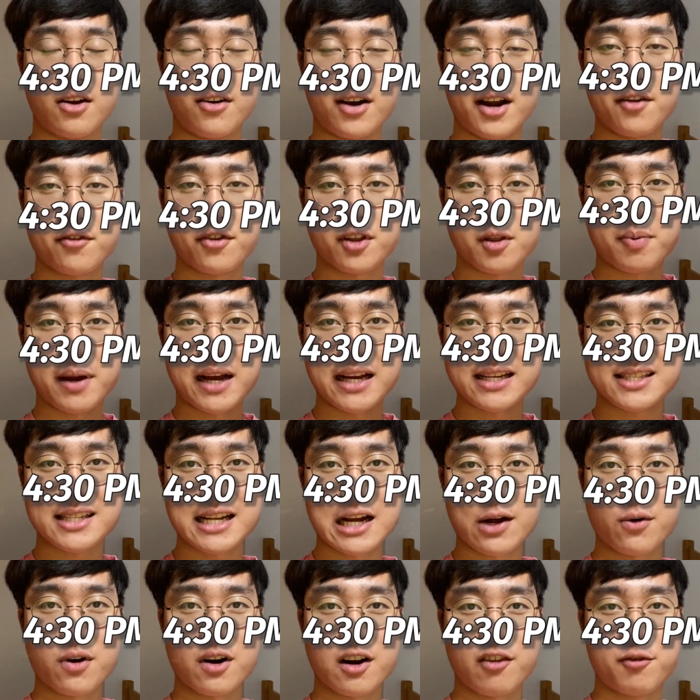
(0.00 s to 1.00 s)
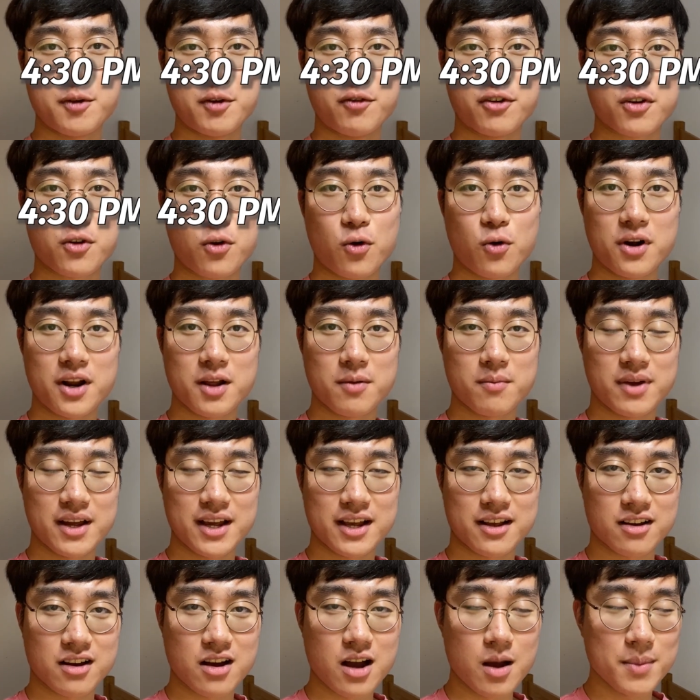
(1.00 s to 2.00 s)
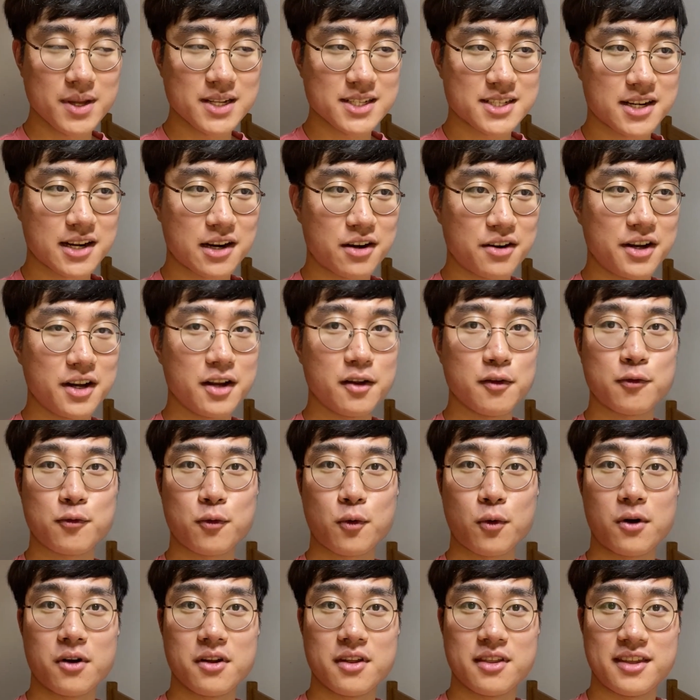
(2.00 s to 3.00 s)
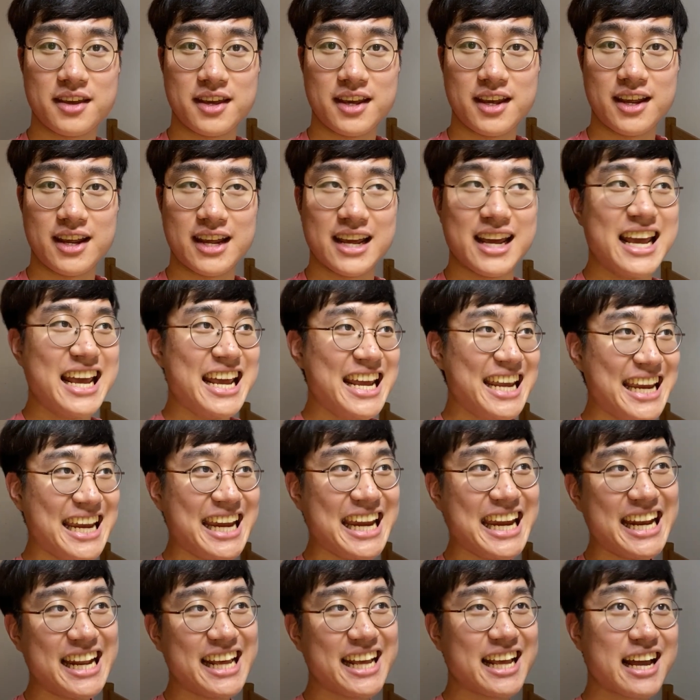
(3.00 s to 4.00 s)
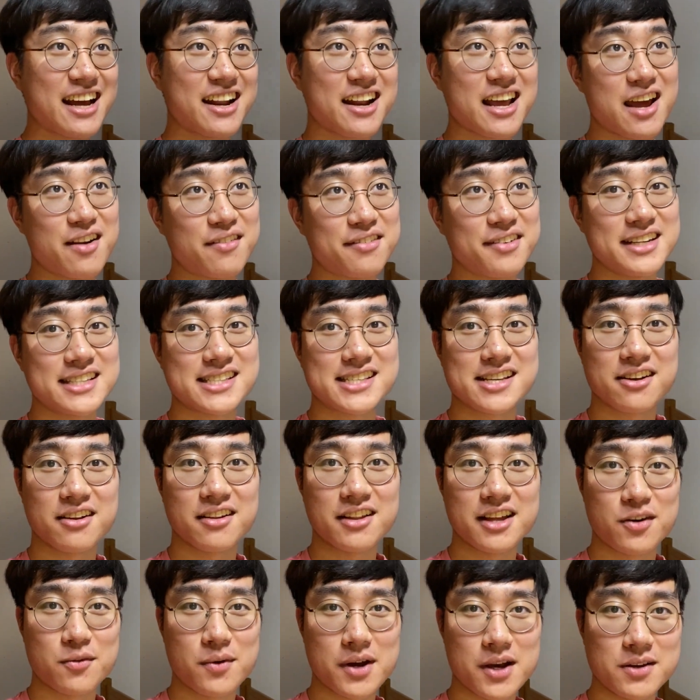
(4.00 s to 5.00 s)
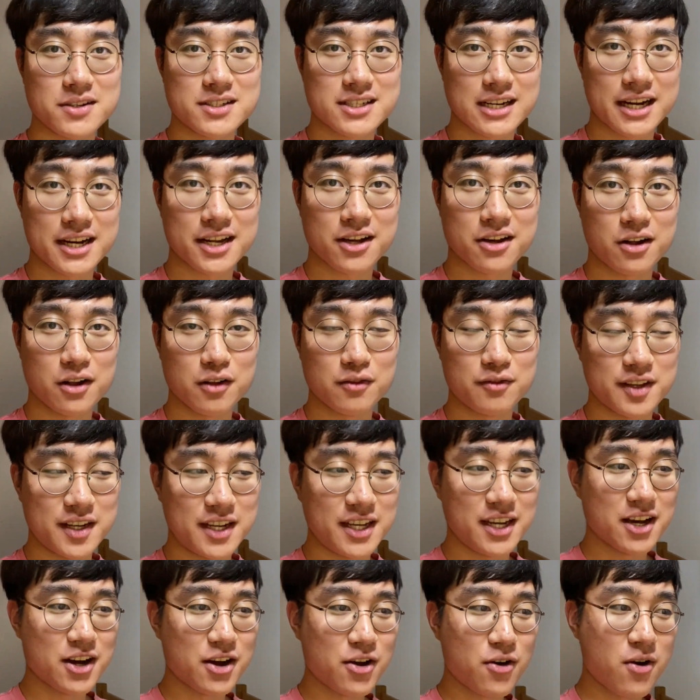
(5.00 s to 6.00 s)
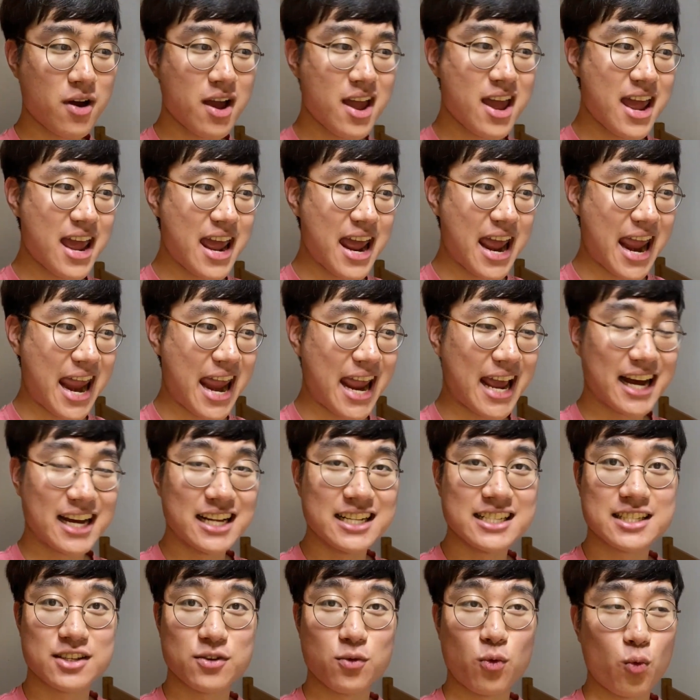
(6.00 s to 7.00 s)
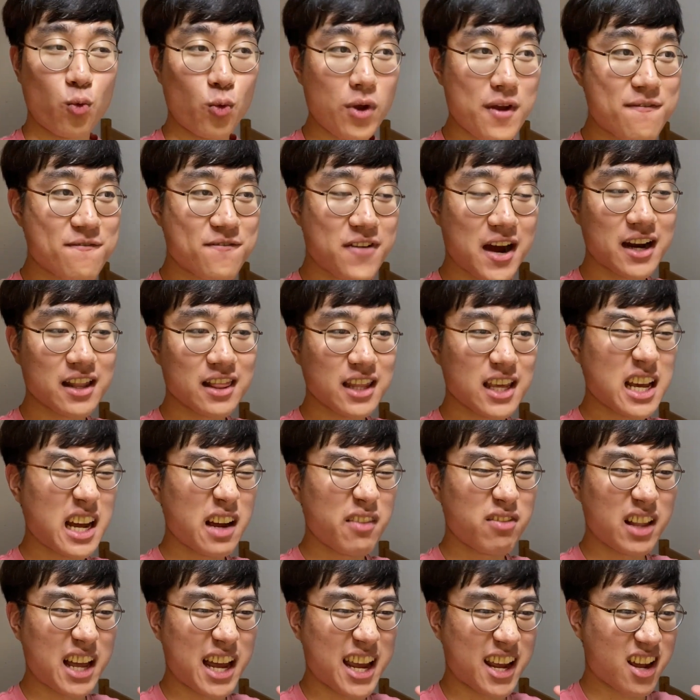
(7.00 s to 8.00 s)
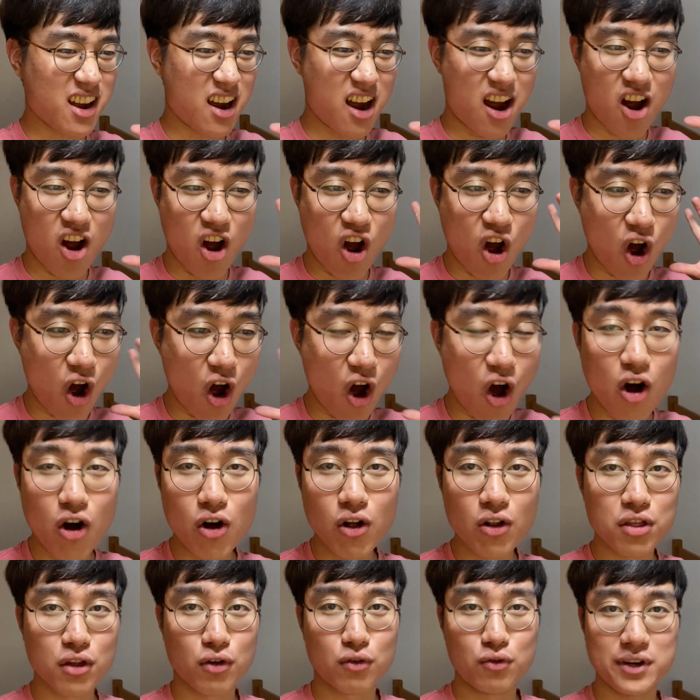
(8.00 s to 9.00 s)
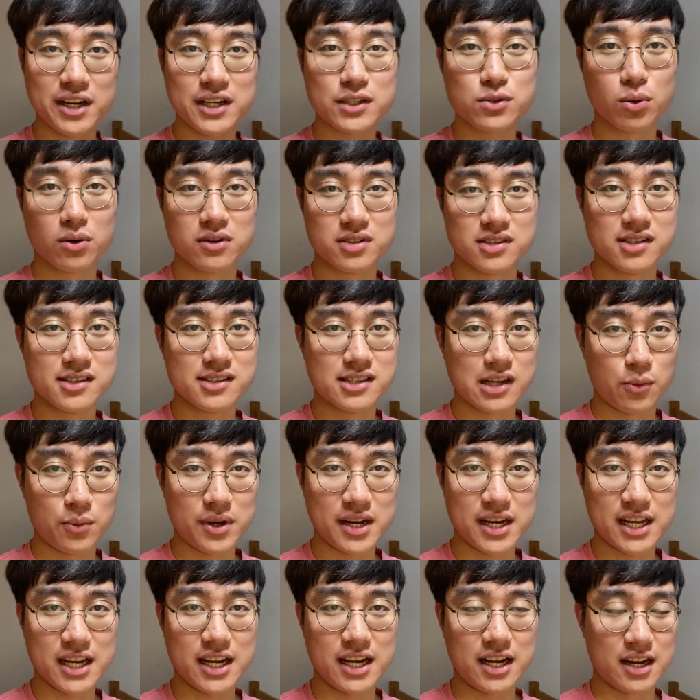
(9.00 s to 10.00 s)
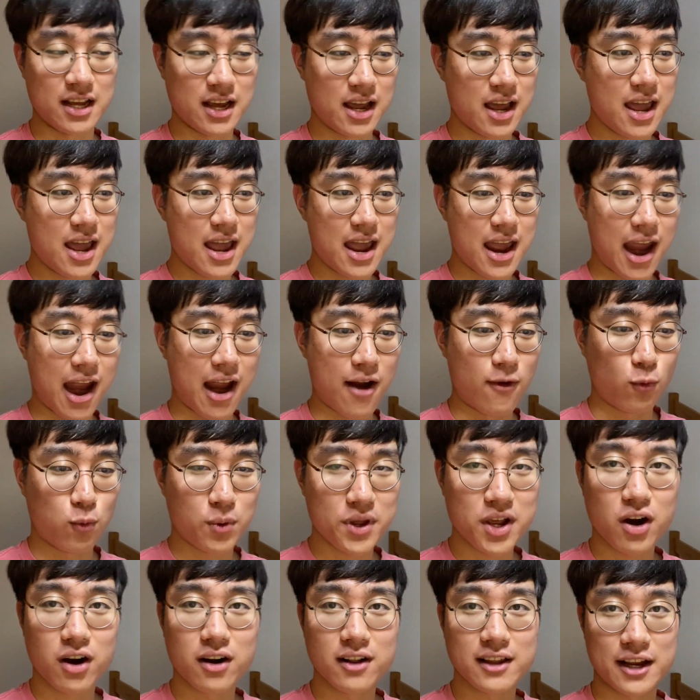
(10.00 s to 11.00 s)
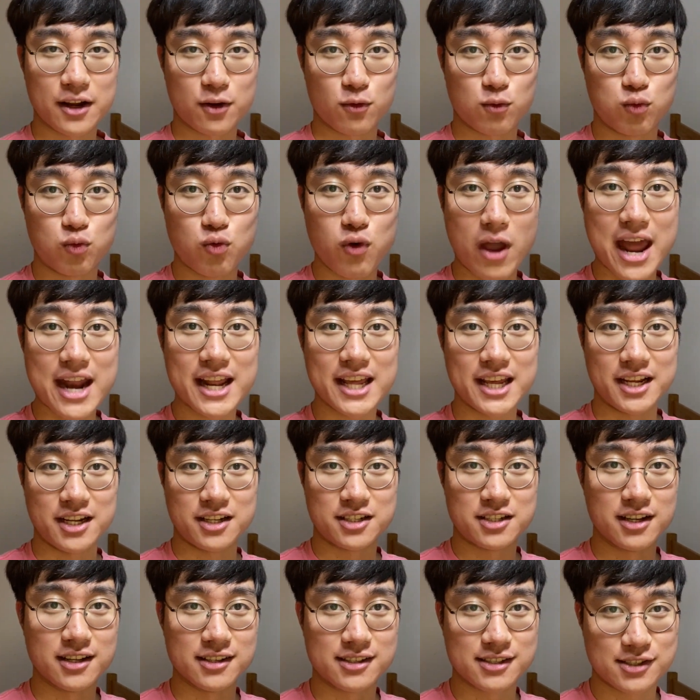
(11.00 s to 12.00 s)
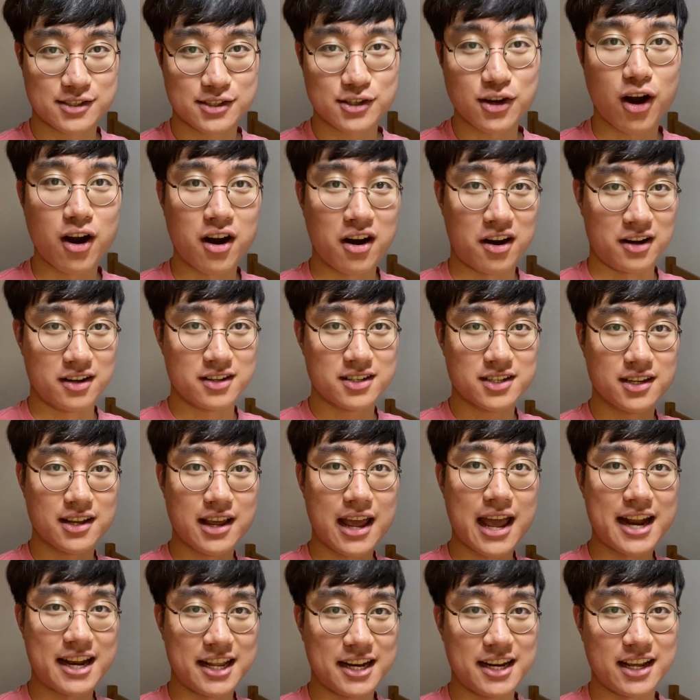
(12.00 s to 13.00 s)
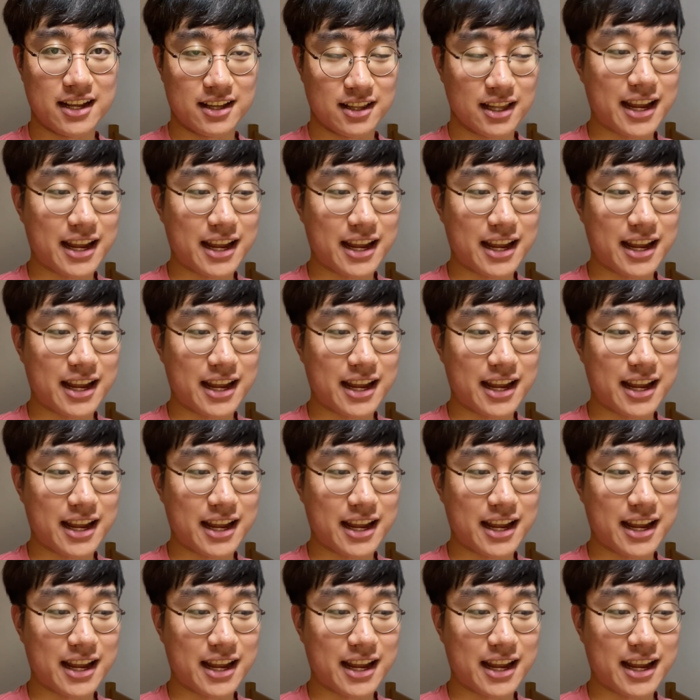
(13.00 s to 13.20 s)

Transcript: Alright, for the past hour, I've been recording my commentary for the eating at every single NYU dining hall video, and we finally have like all the resources that we need, and we are like ready to start editing.